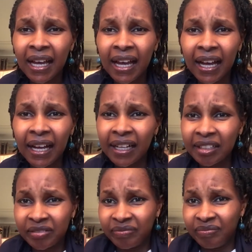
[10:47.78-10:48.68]

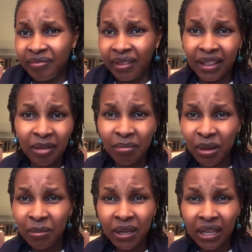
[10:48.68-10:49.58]
that the
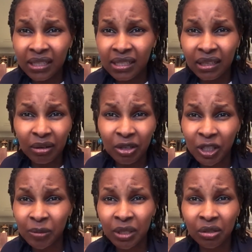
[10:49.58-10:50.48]
baby needs in the
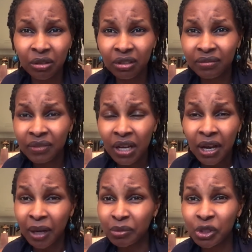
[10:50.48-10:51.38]
hospital.
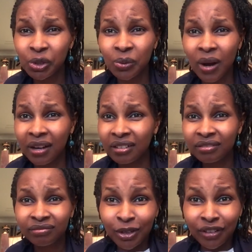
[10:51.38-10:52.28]
I'm sure
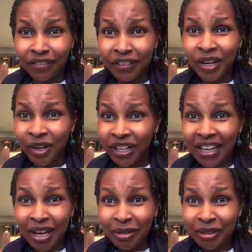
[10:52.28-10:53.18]
you'll figure it
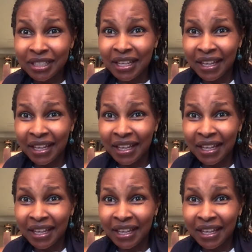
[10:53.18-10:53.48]
out.